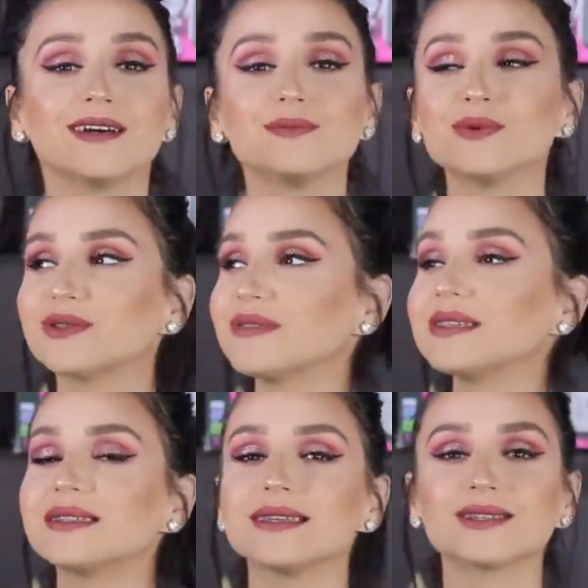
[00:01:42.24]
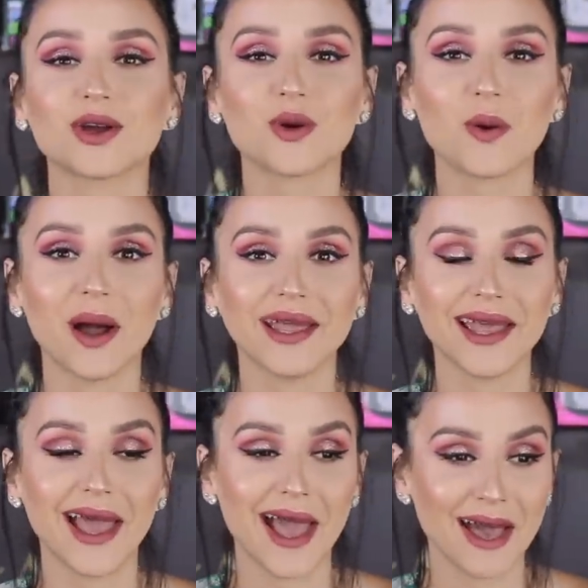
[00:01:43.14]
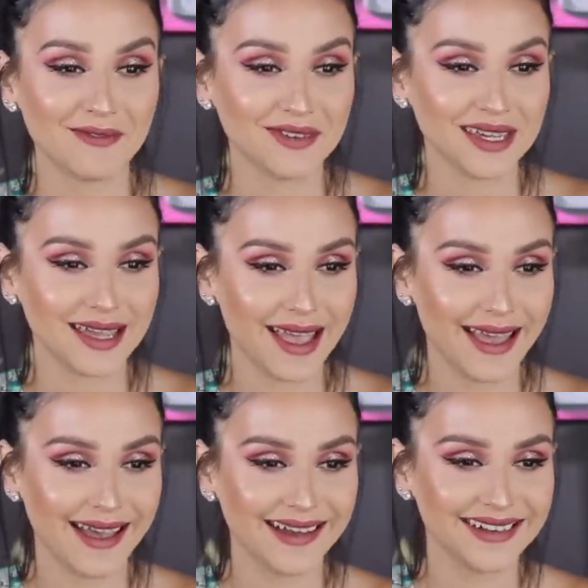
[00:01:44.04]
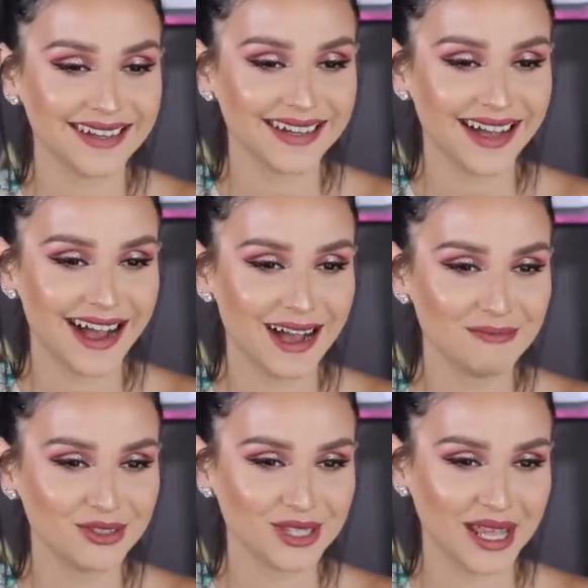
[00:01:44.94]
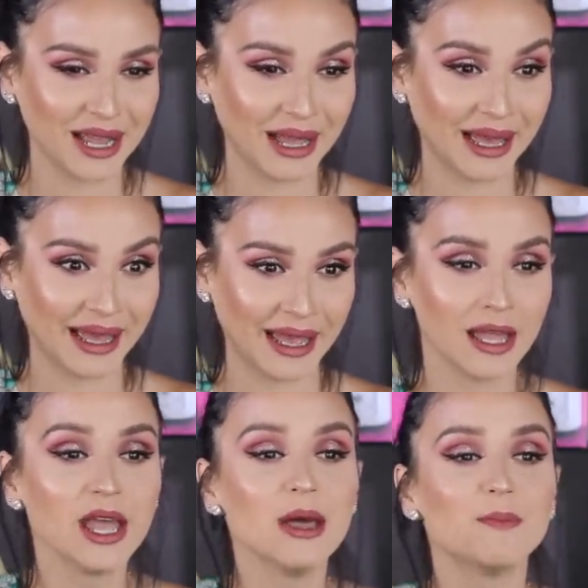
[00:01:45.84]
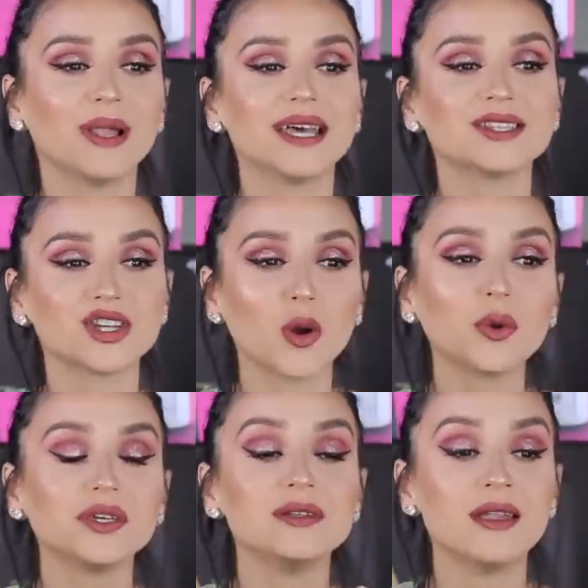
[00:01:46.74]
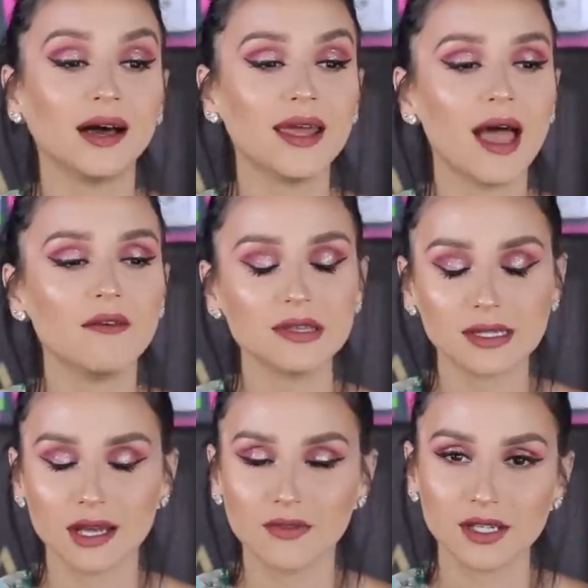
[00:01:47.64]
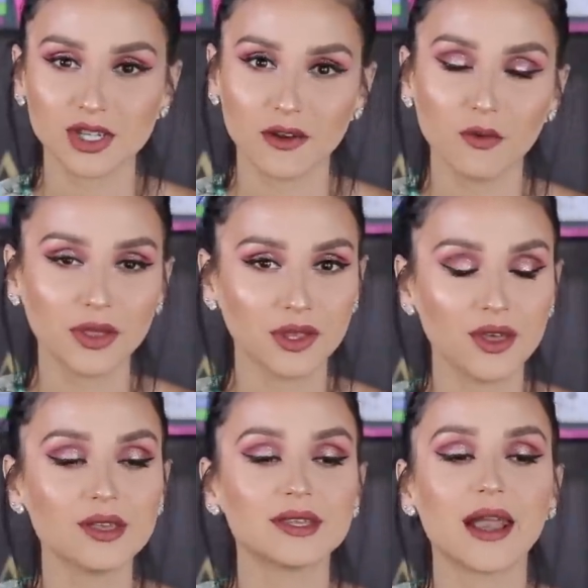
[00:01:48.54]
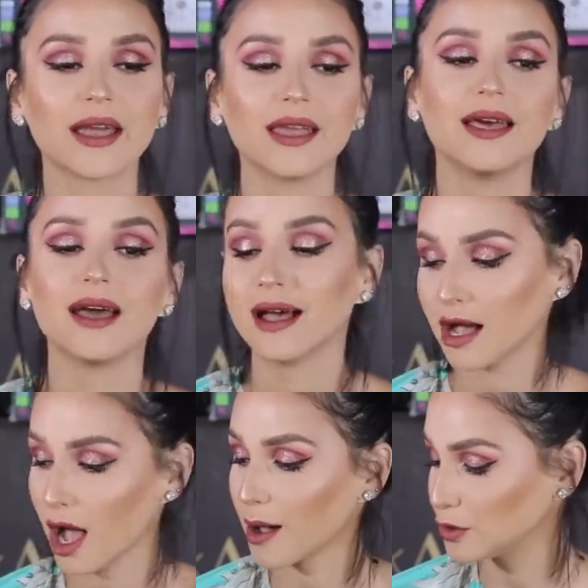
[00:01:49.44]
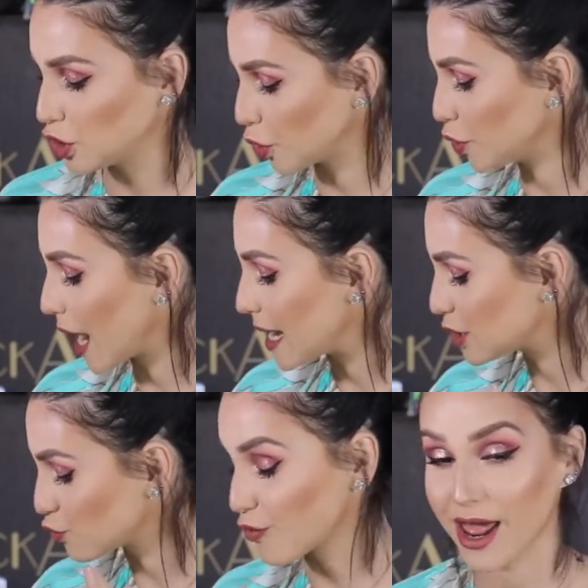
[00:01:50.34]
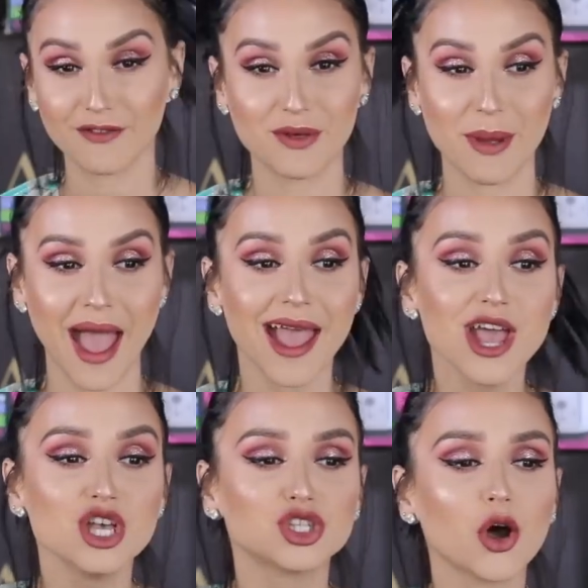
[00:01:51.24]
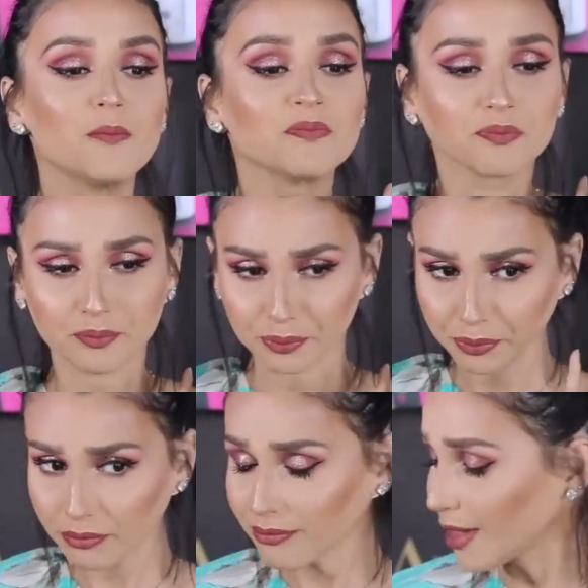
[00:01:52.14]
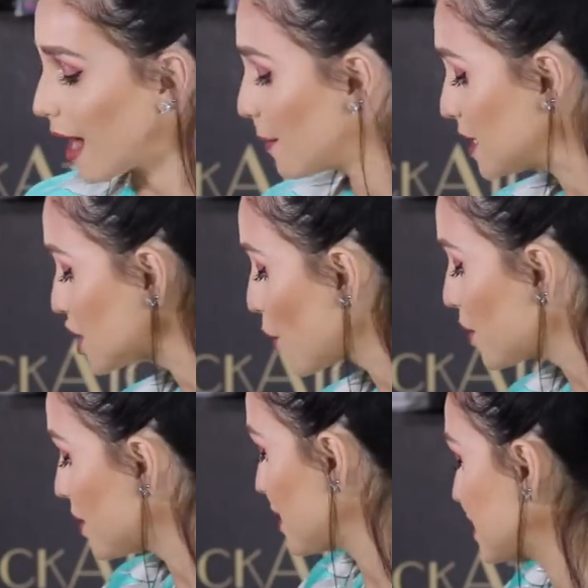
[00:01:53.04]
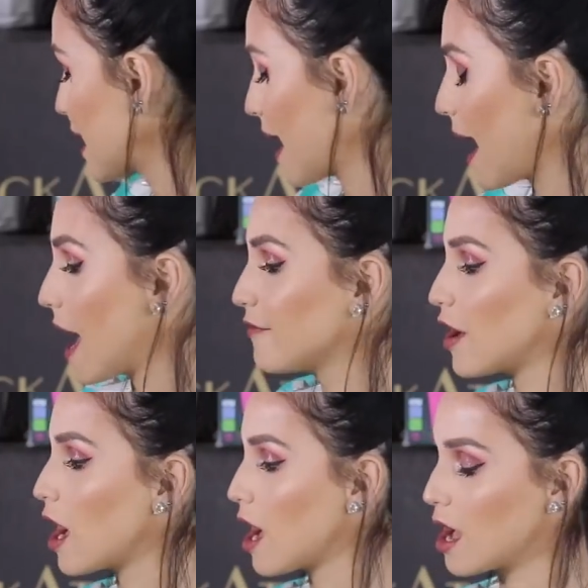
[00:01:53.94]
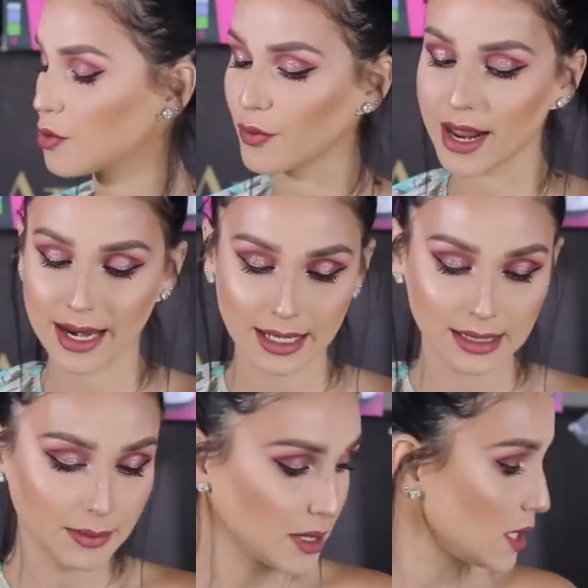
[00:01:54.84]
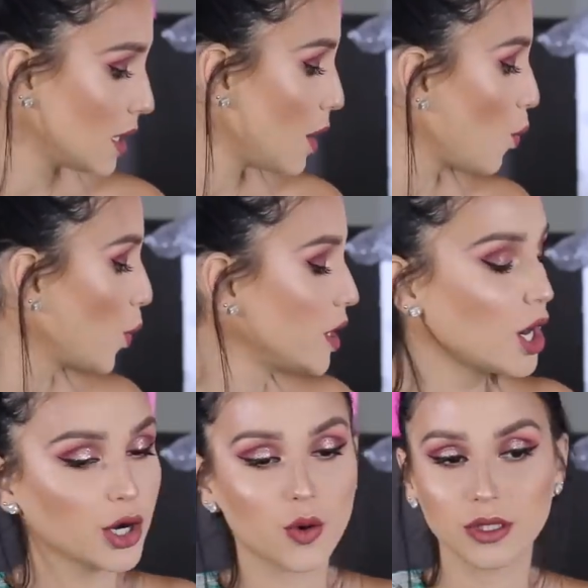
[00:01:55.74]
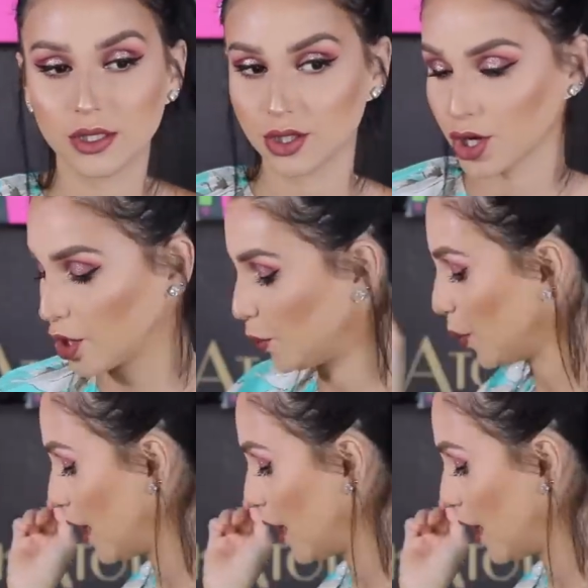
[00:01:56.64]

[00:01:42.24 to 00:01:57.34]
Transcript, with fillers: because most of these things are quite heavy and I'm just like ah but let's start with the non-heavy stuff. Let's start with the things that I can um, show you guys right off the bat. So I'm going to start with the things that I have uh, right next to me. We are going to start